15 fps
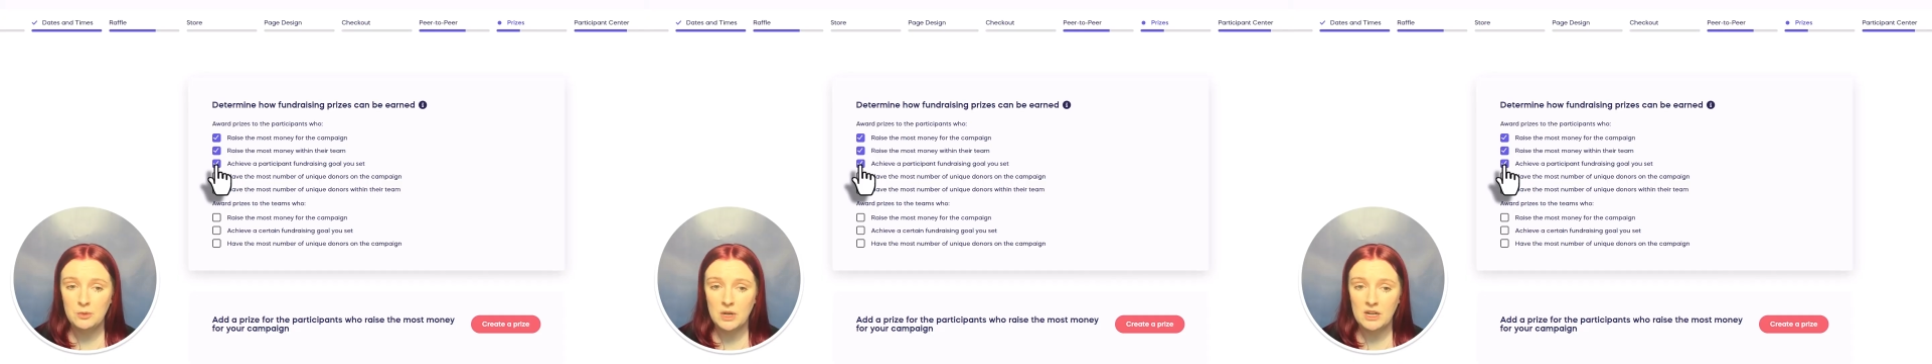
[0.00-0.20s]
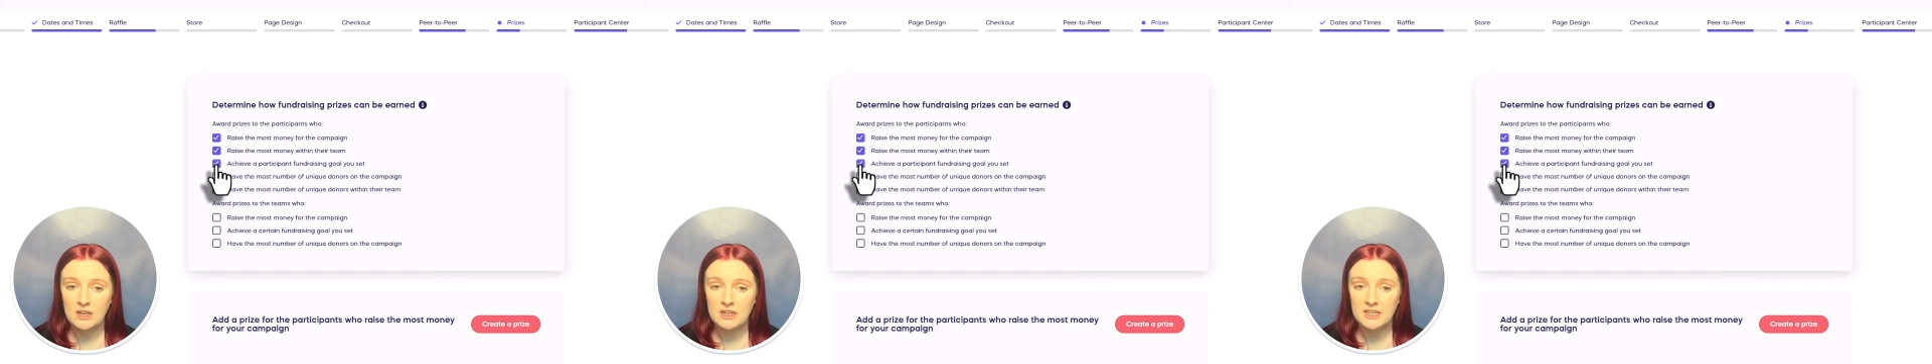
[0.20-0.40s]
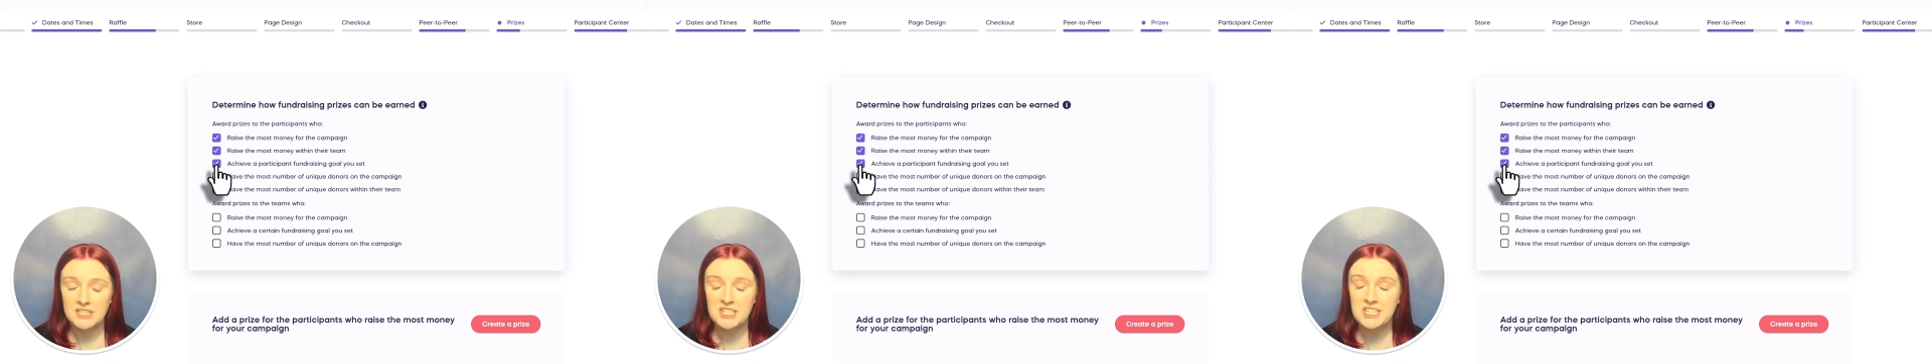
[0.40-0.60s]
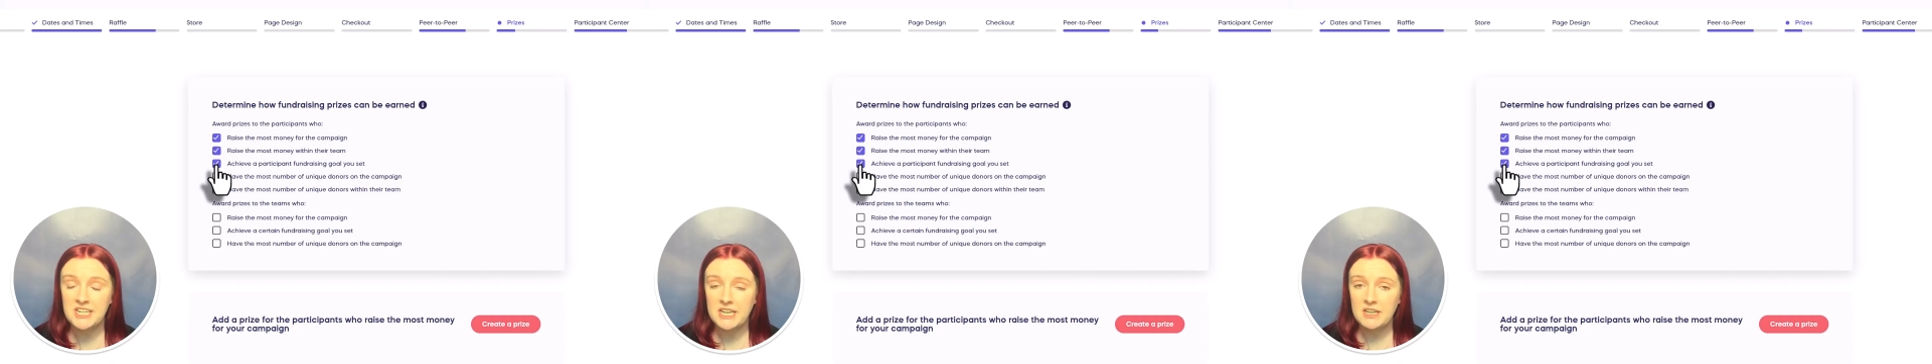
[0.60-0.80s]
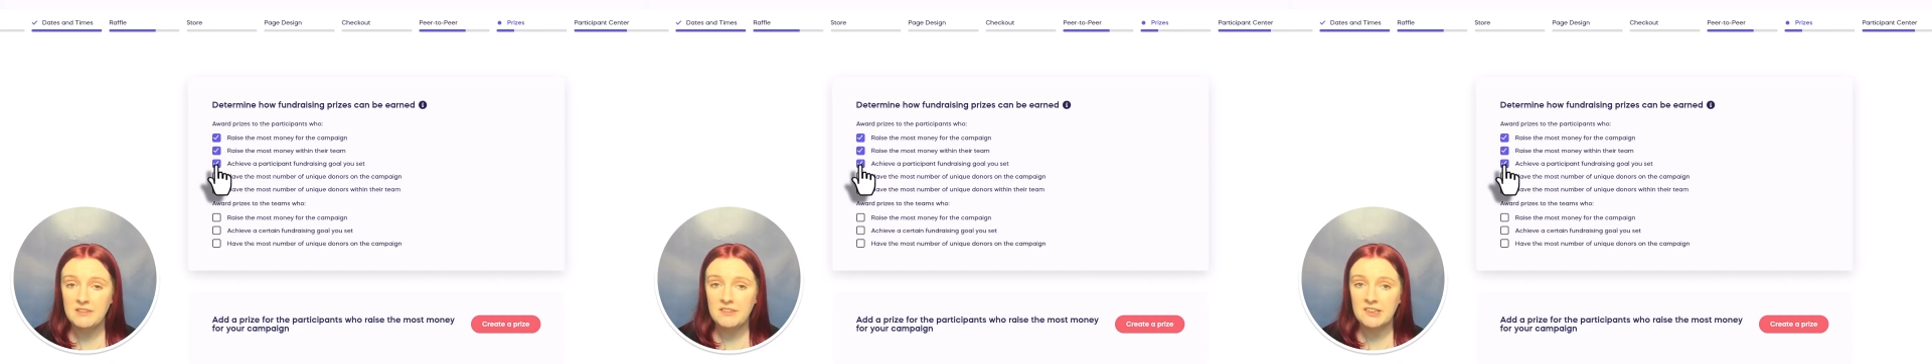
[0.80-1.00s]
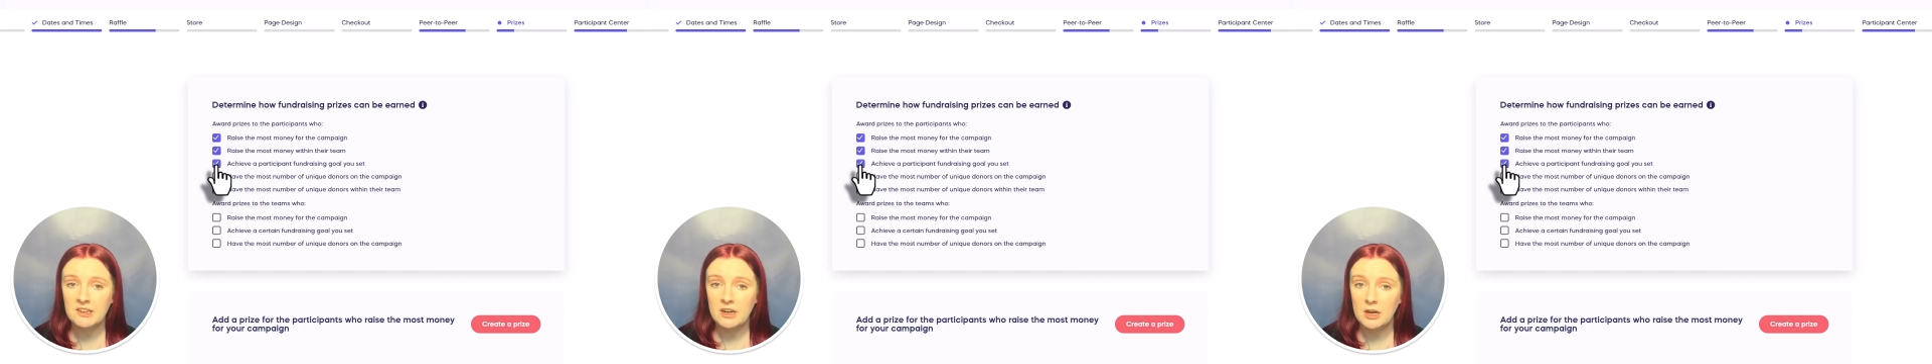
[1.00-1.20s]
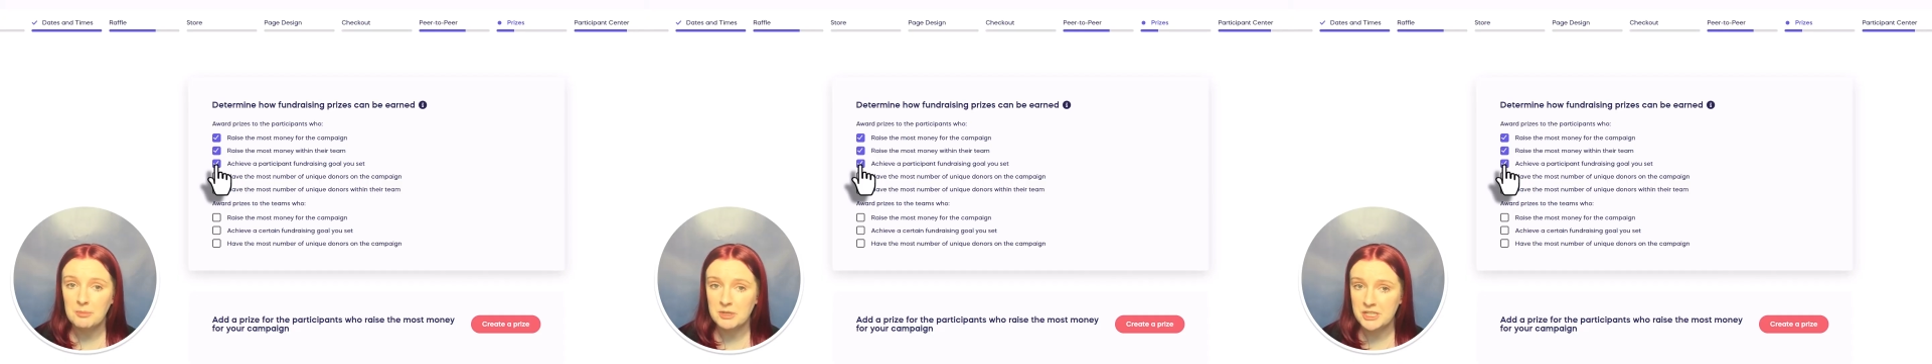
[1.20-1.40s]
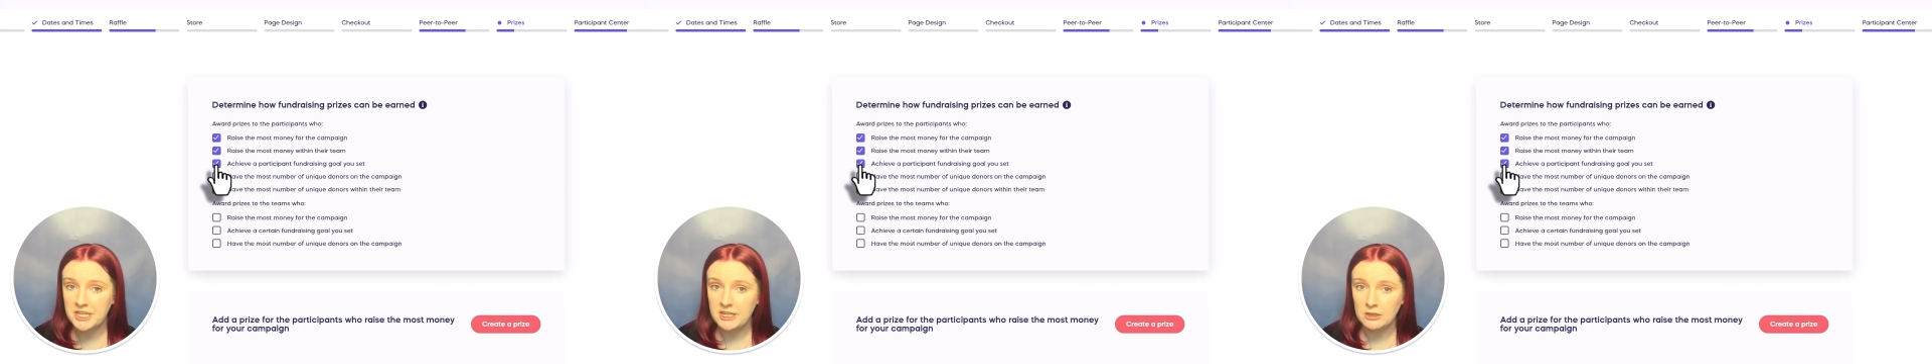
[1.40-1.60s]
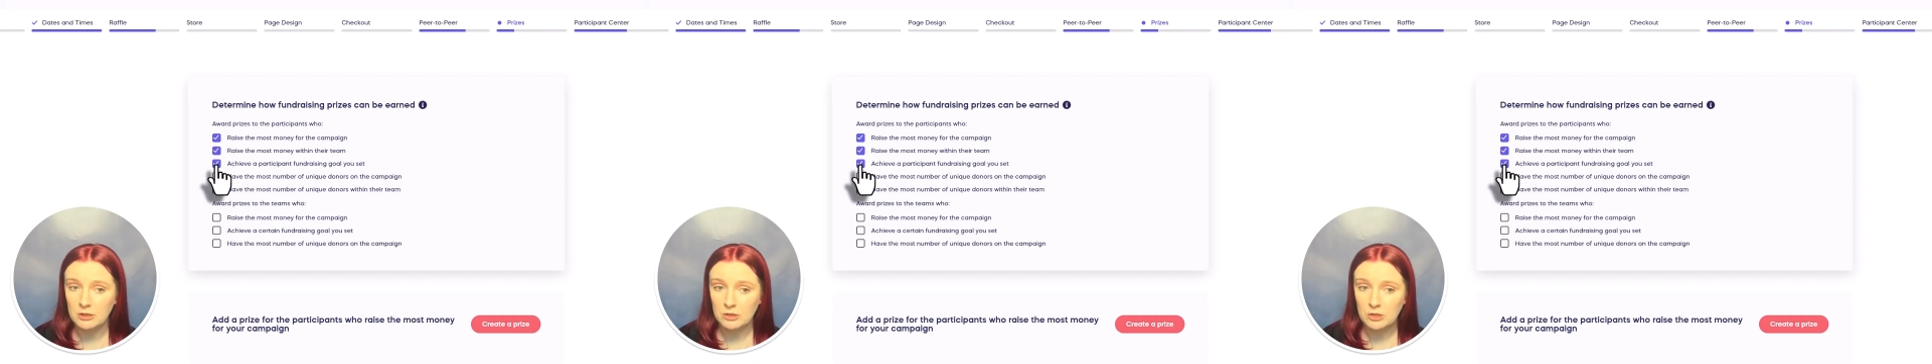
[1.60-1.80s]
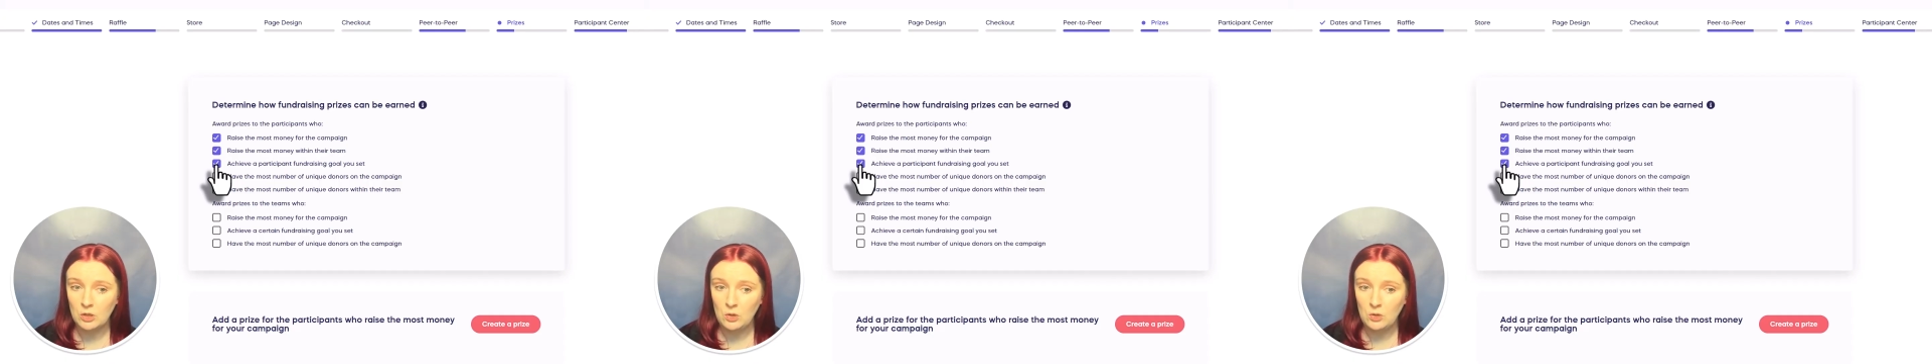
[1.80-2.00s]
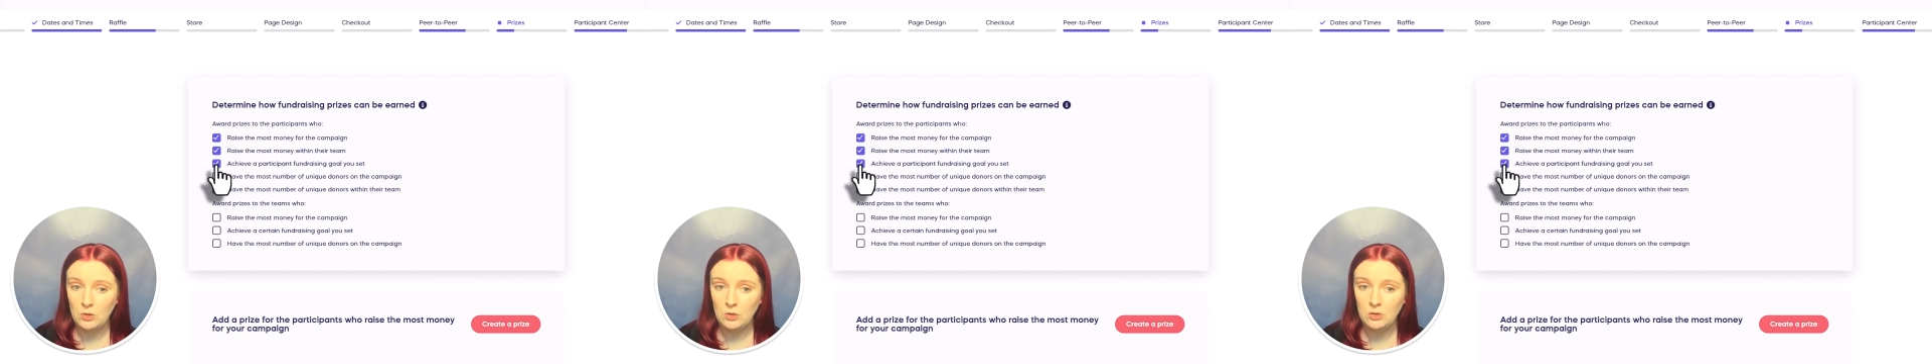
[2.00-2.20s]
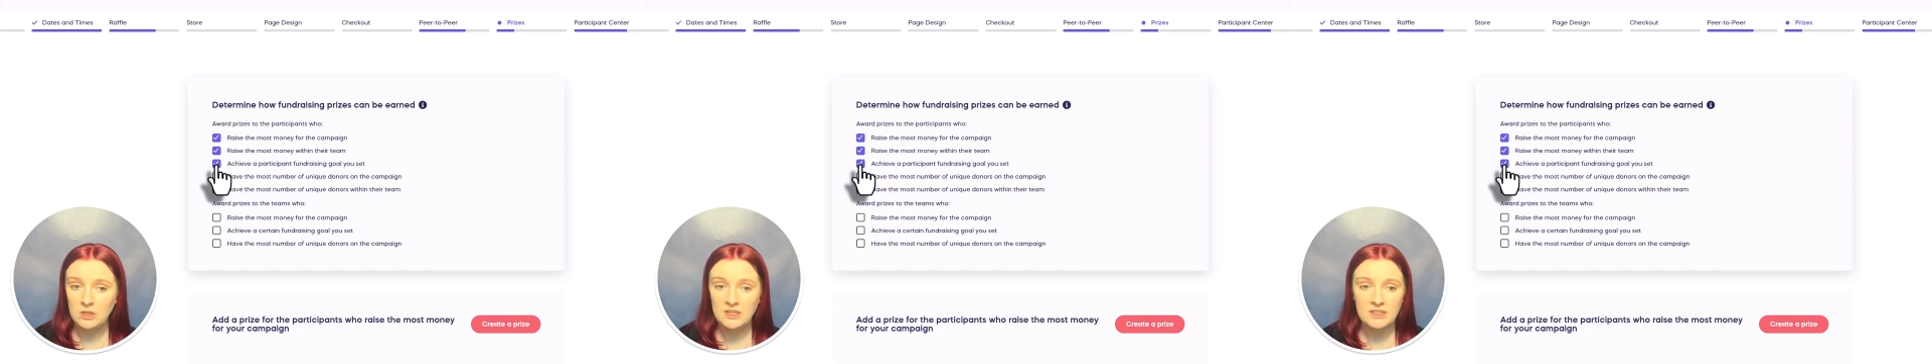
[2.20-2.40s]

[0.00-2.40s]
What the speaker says: achieves a particular goal,